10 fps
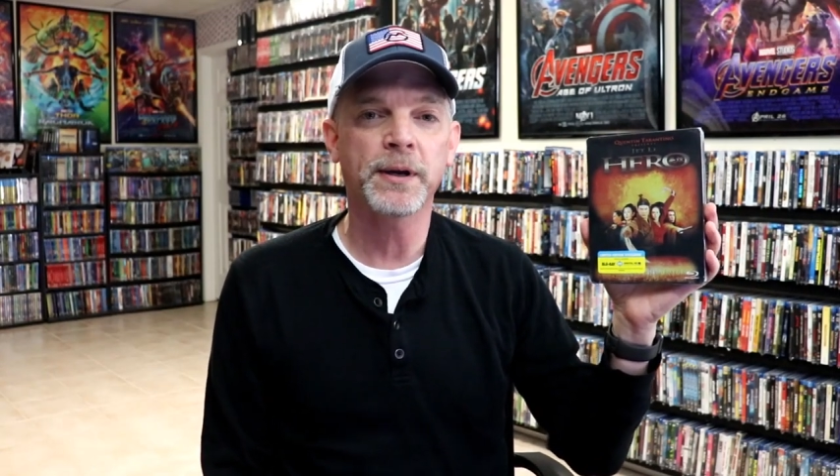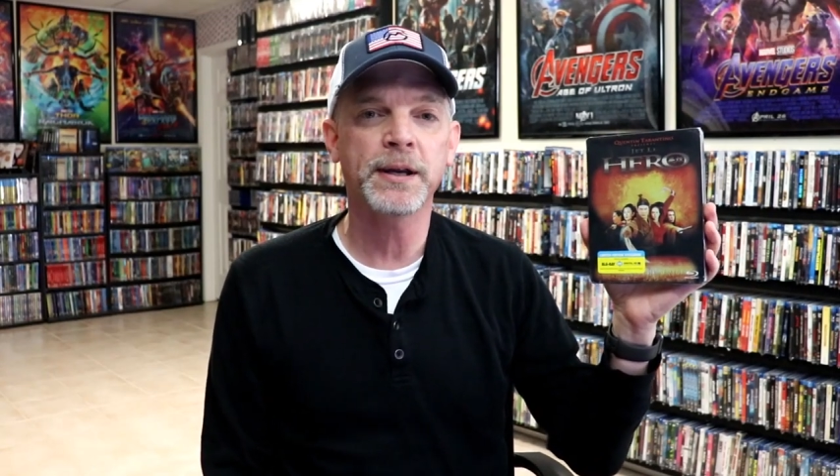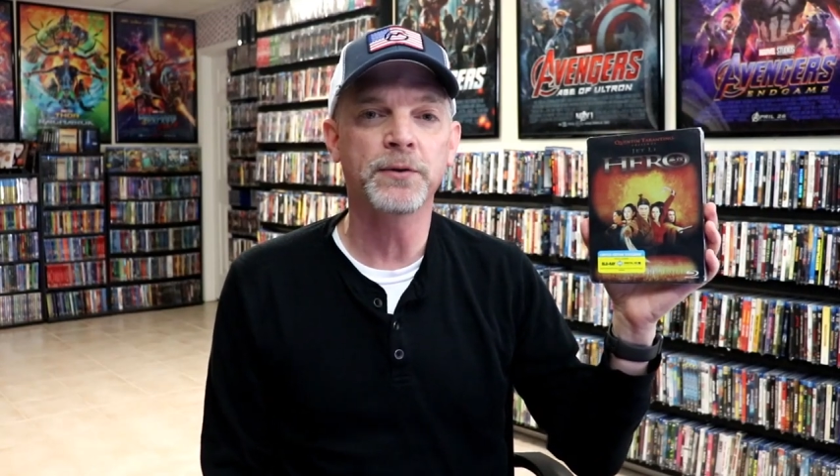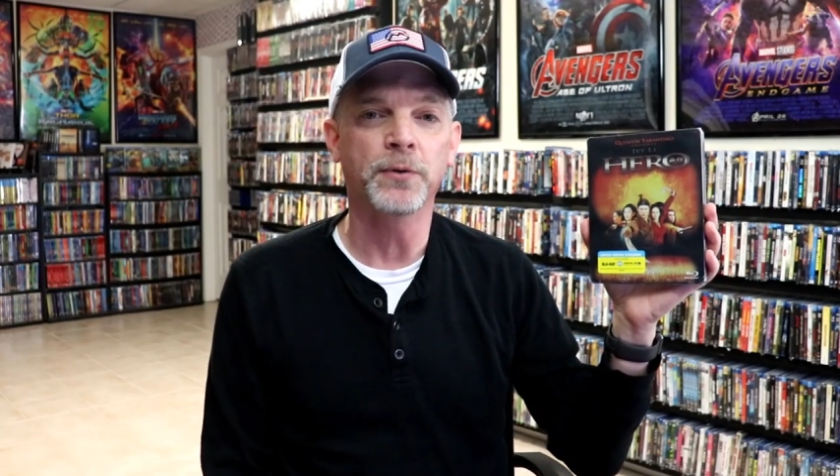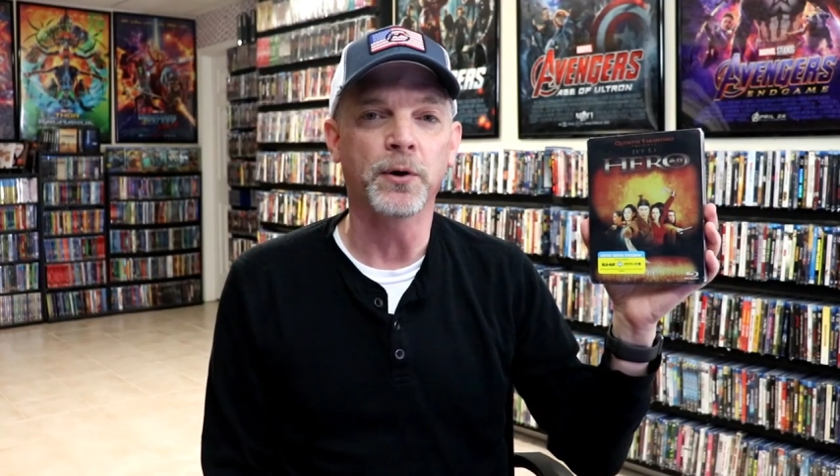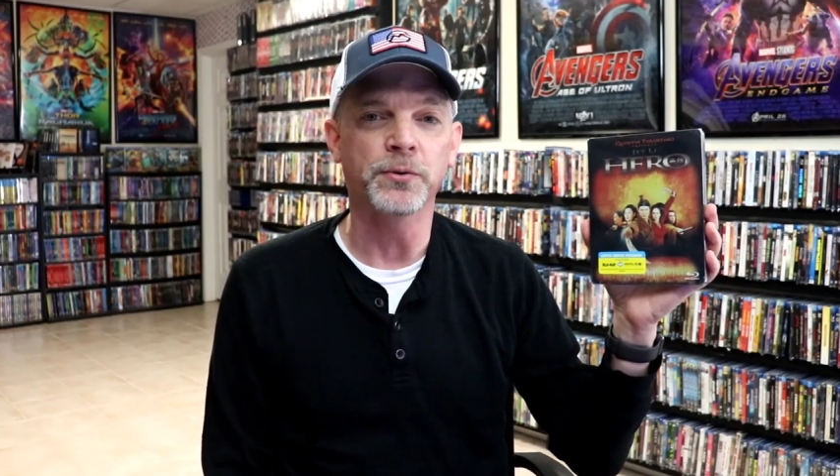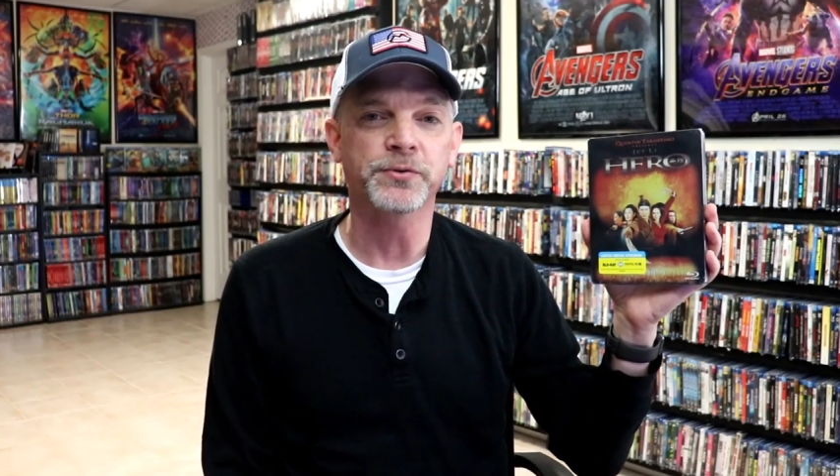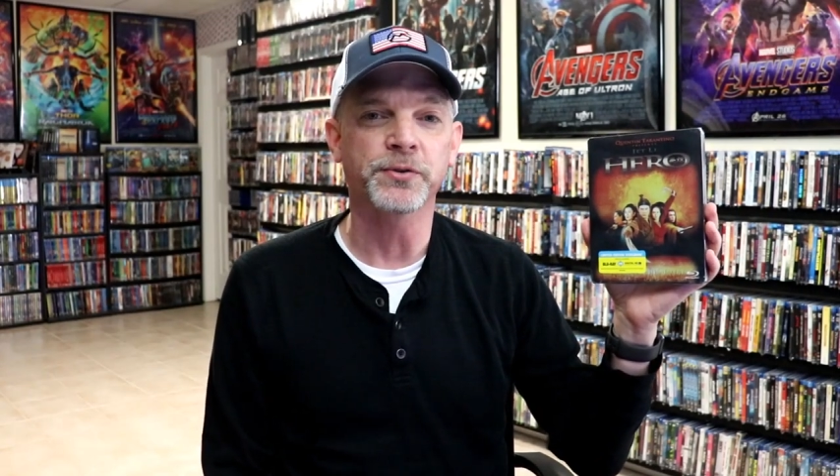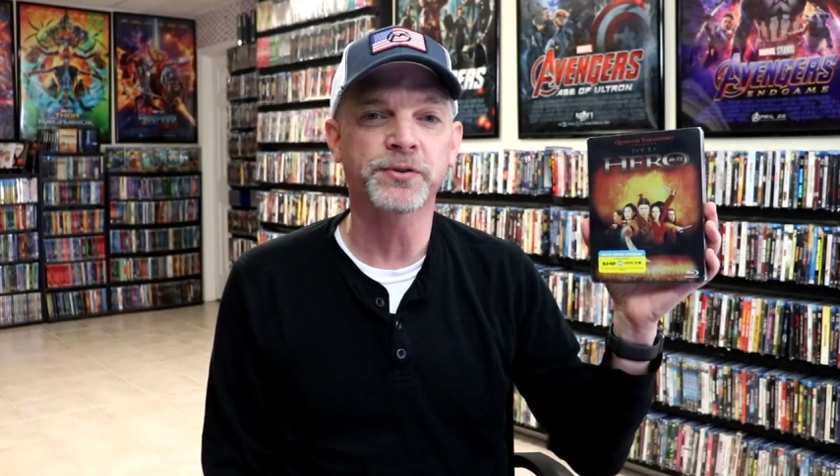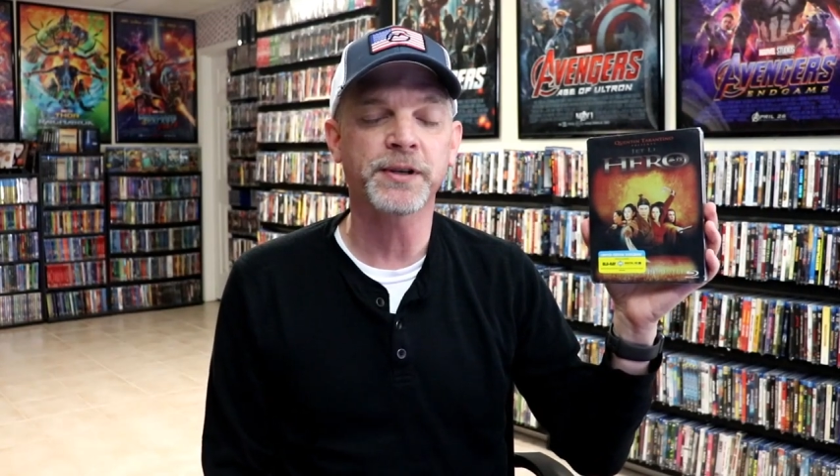Hero,
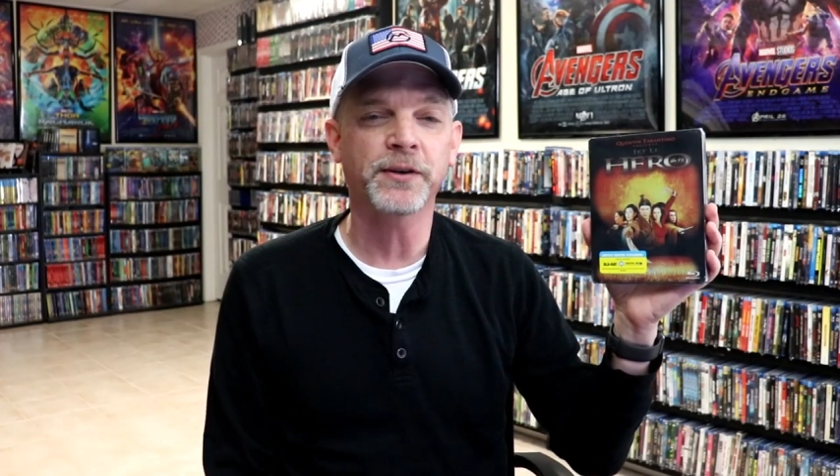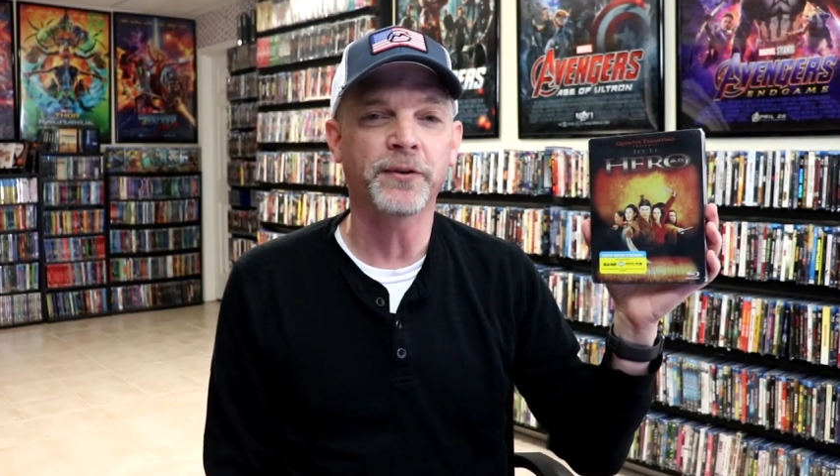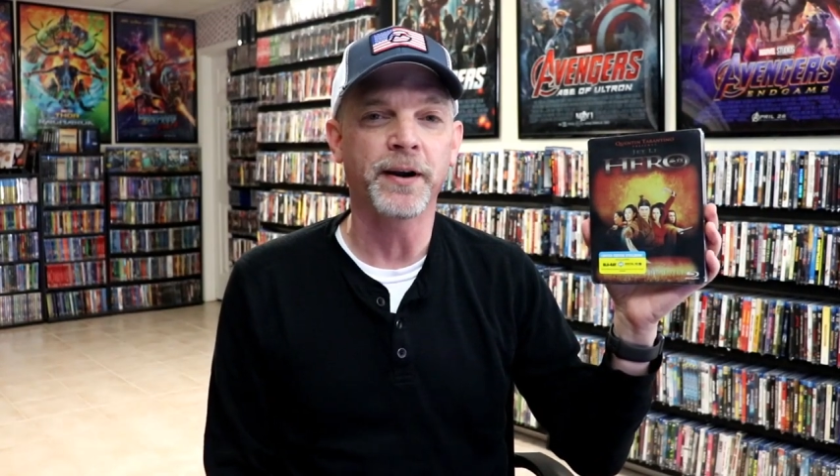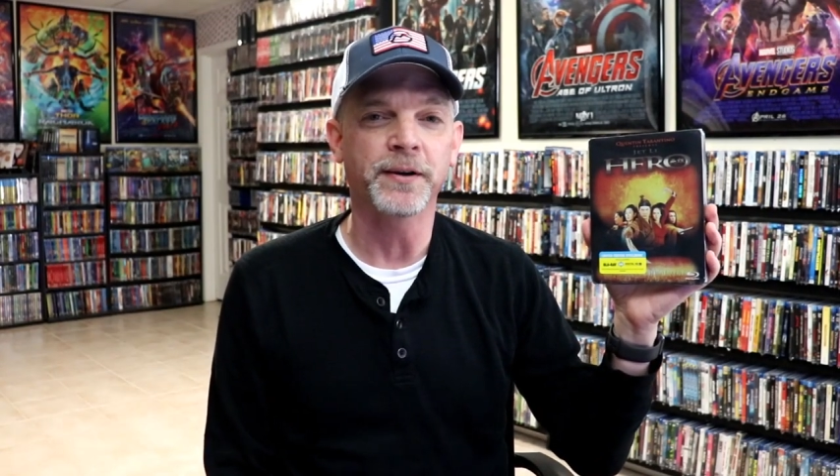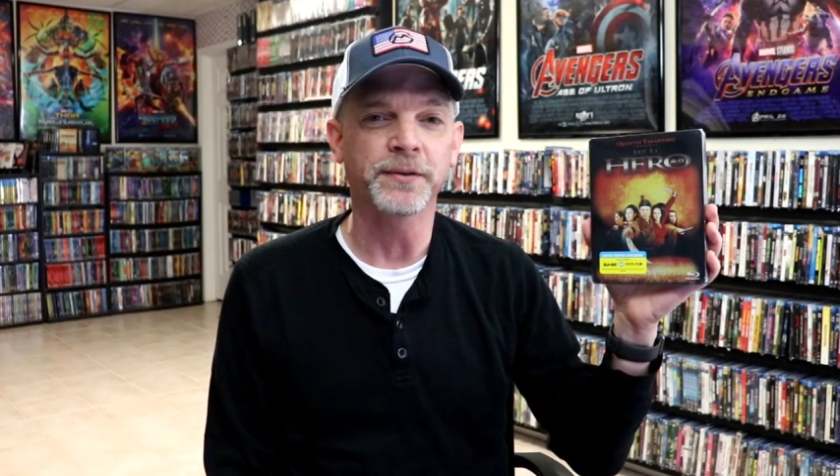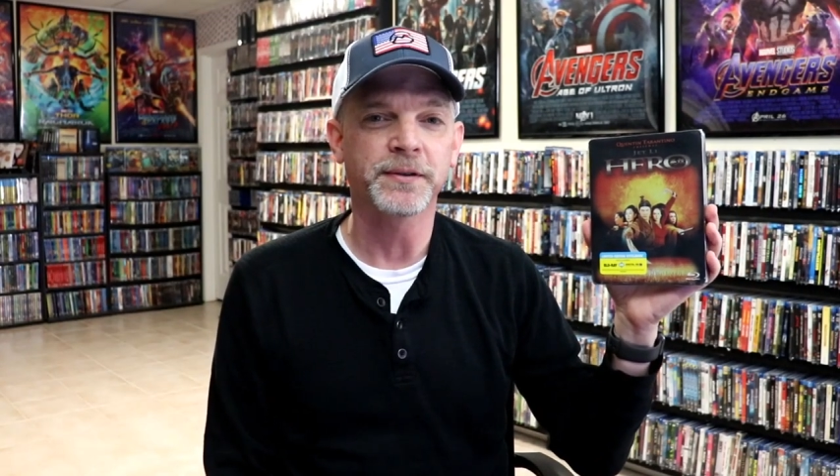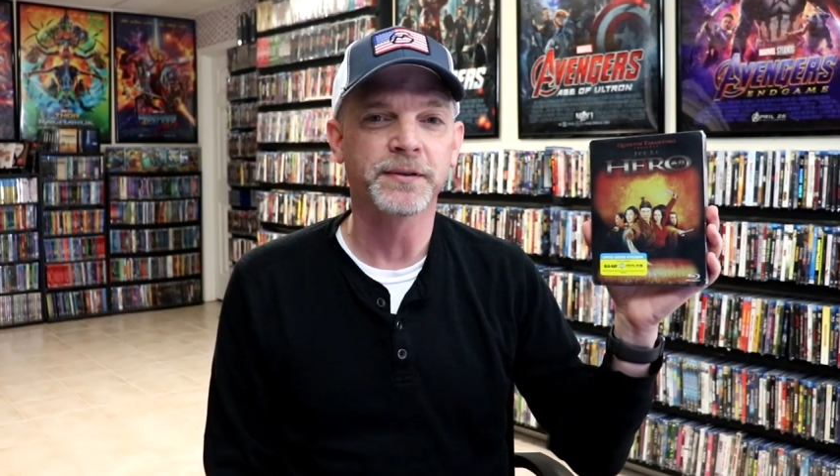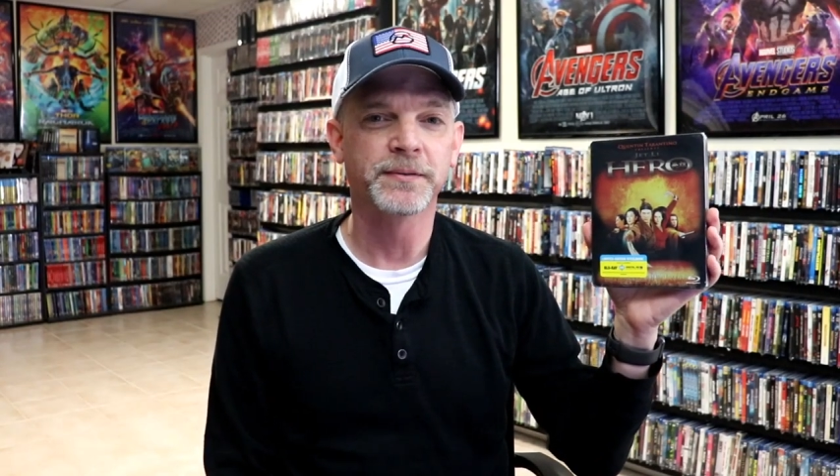so stick around.